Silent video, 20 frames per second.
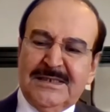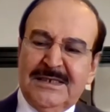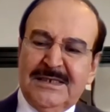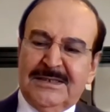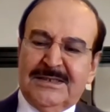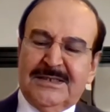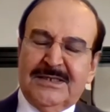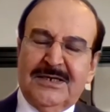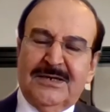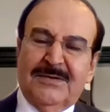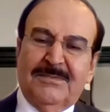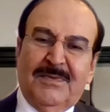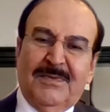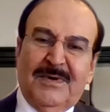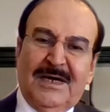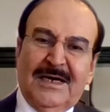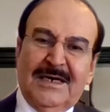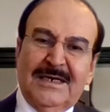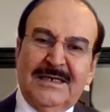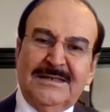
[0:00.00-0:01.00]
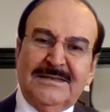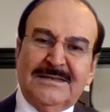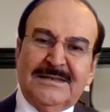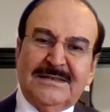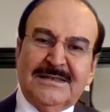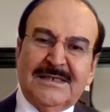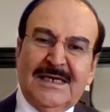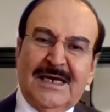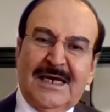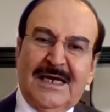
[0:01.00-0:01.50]
diesel
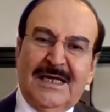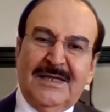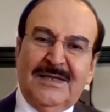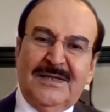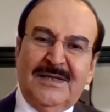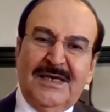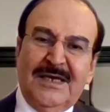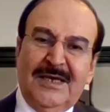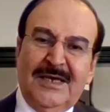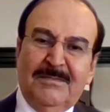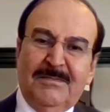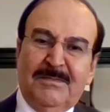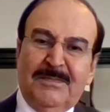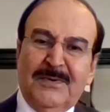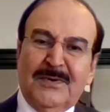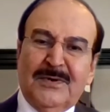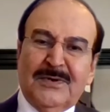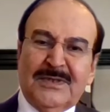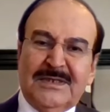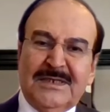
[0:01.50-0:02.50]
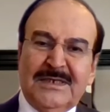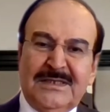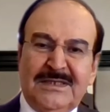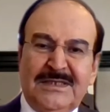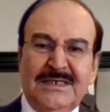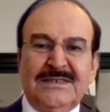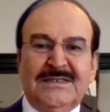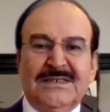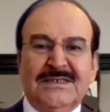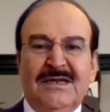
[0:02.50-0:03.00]
turbines, and they imported
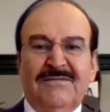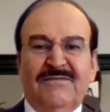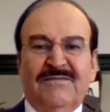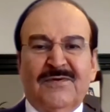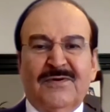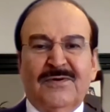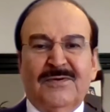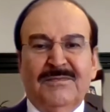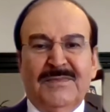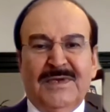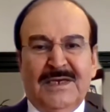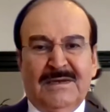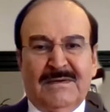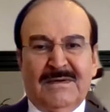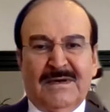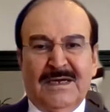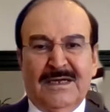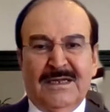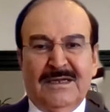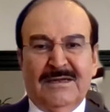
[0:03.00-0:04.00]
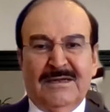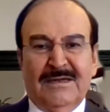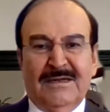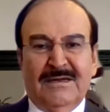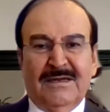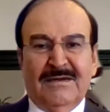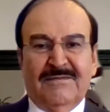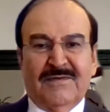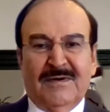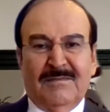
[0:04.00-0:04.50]
diesel from
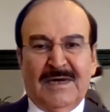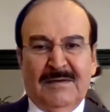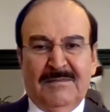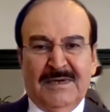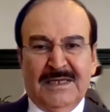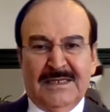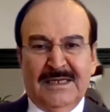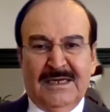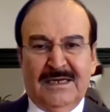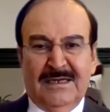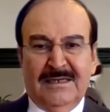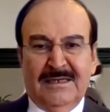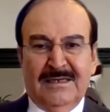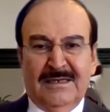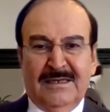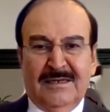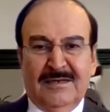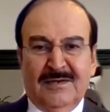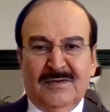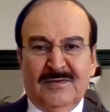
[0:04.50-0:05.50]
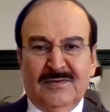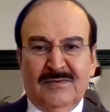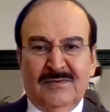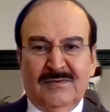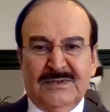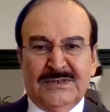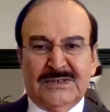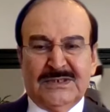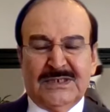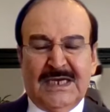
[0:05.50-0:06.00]
Iran, from Abadan,
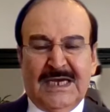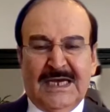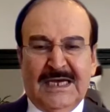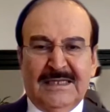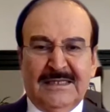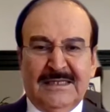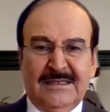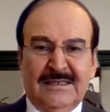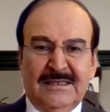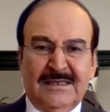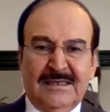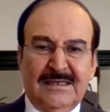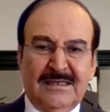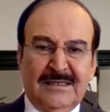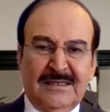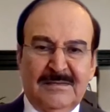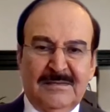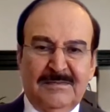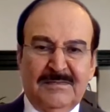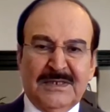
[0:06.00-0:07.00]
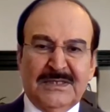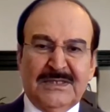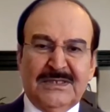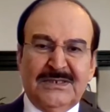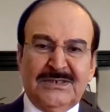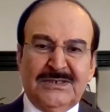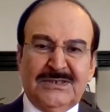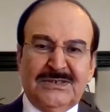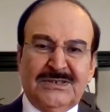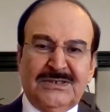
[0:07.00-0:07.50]
which had the
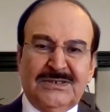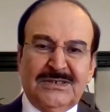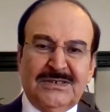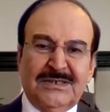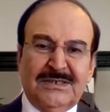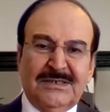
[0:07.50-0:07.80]
British